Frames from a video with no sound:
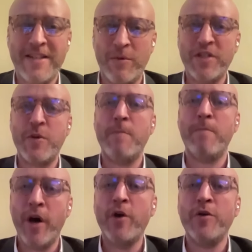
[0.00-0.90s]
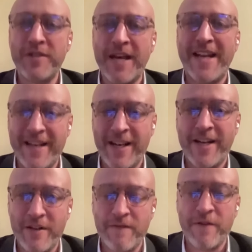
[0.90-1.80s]
and want to impose that
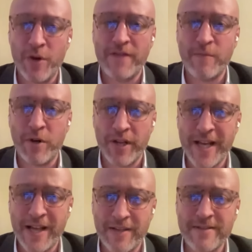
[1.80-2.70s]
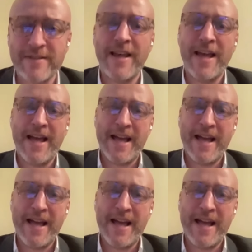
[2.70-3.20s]
enlightened view on everybody else.